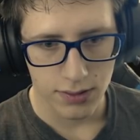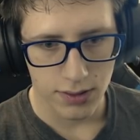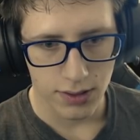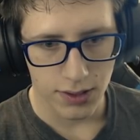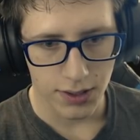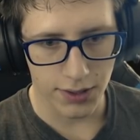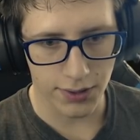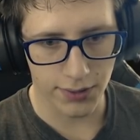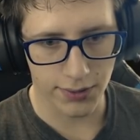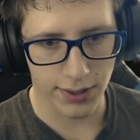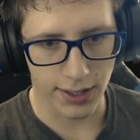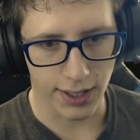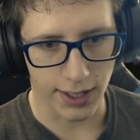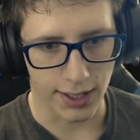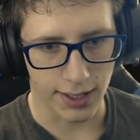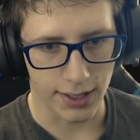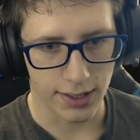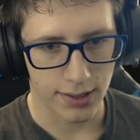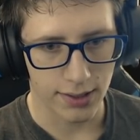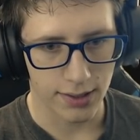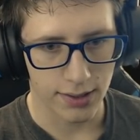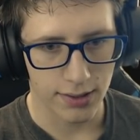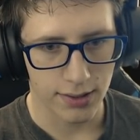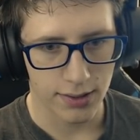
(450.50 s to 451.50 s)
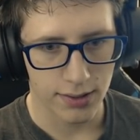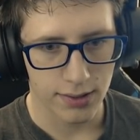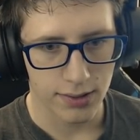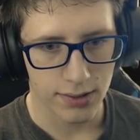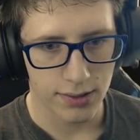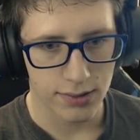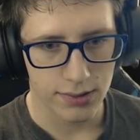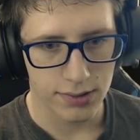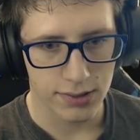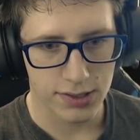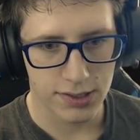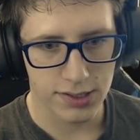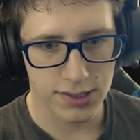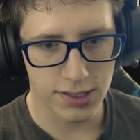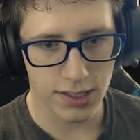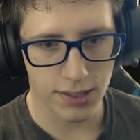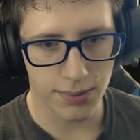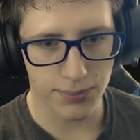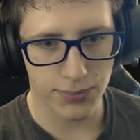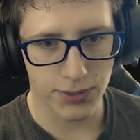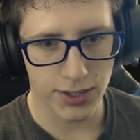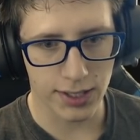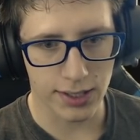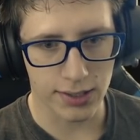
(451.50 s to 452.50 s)
Okay.
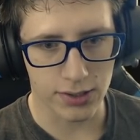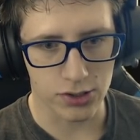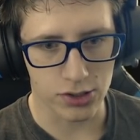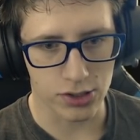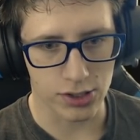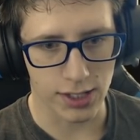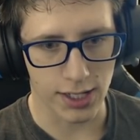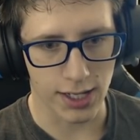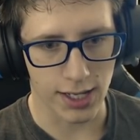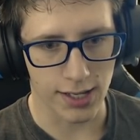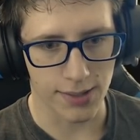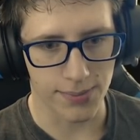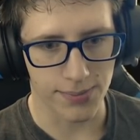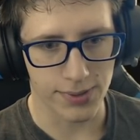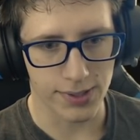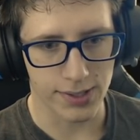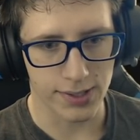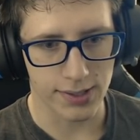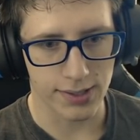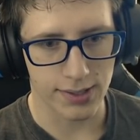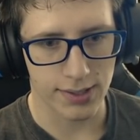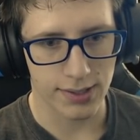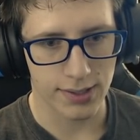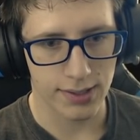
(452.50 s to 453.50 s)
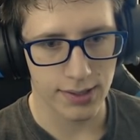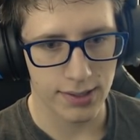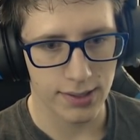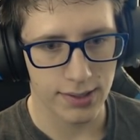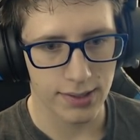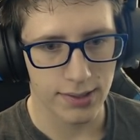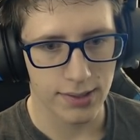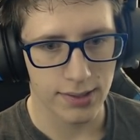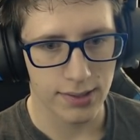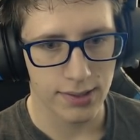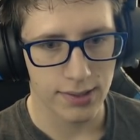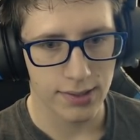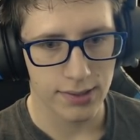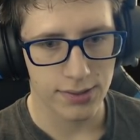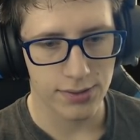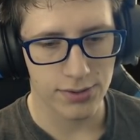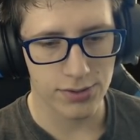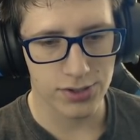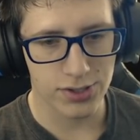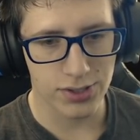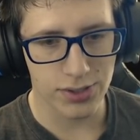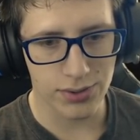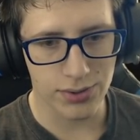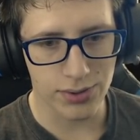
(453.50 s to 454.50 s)
Something should happen. They're
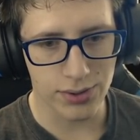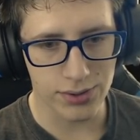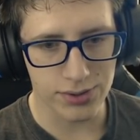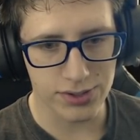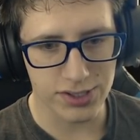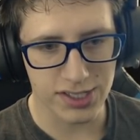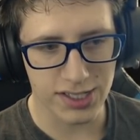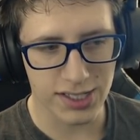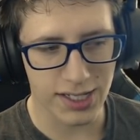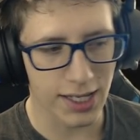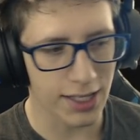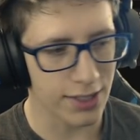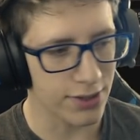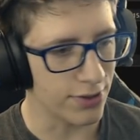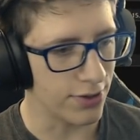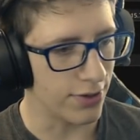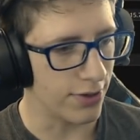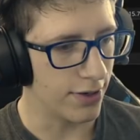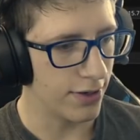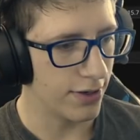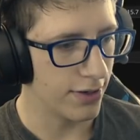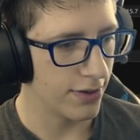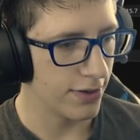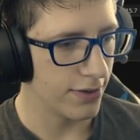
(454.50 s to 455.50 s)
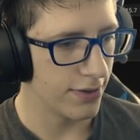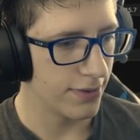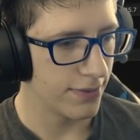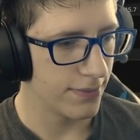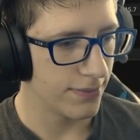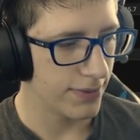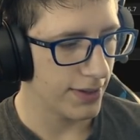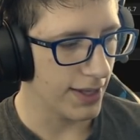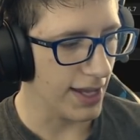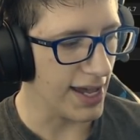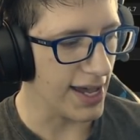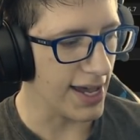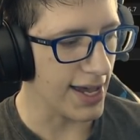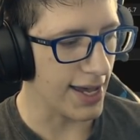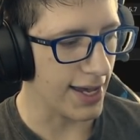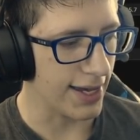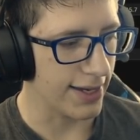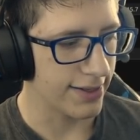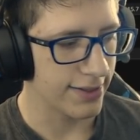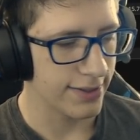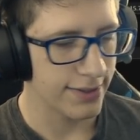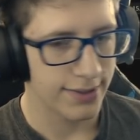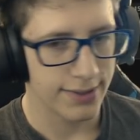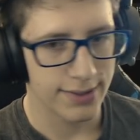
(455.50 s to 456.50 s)
so close together. Ah.
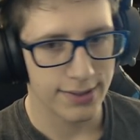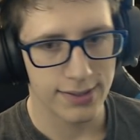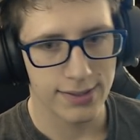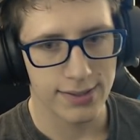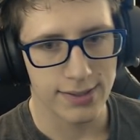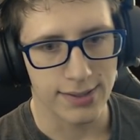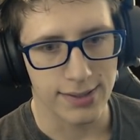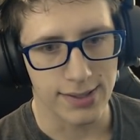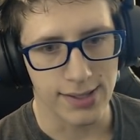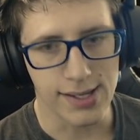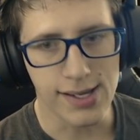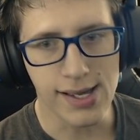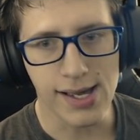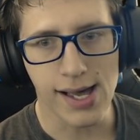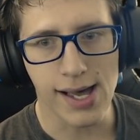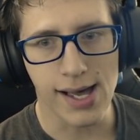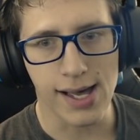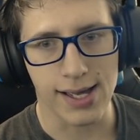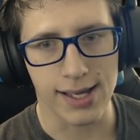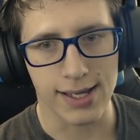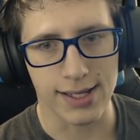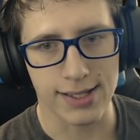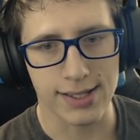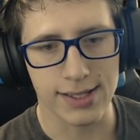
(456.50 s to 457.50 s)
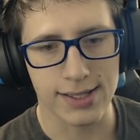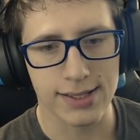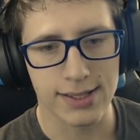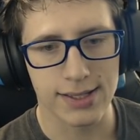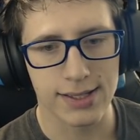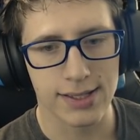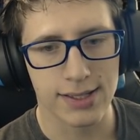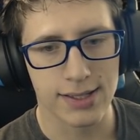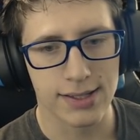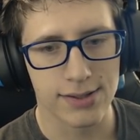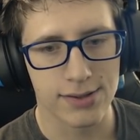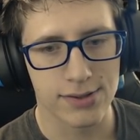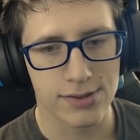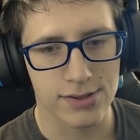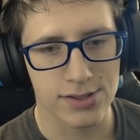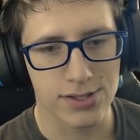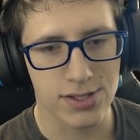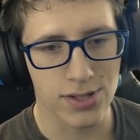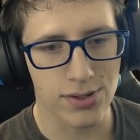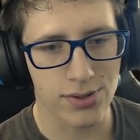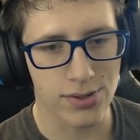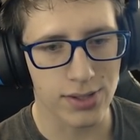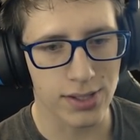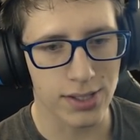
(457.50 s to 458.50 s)
Ah.
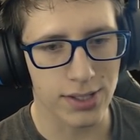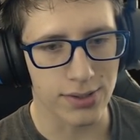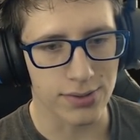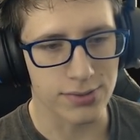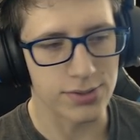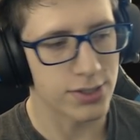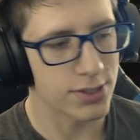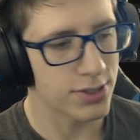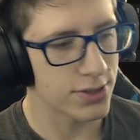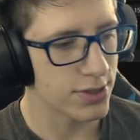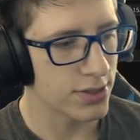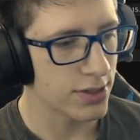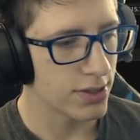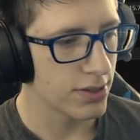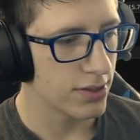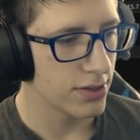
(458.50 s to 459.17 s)
So close.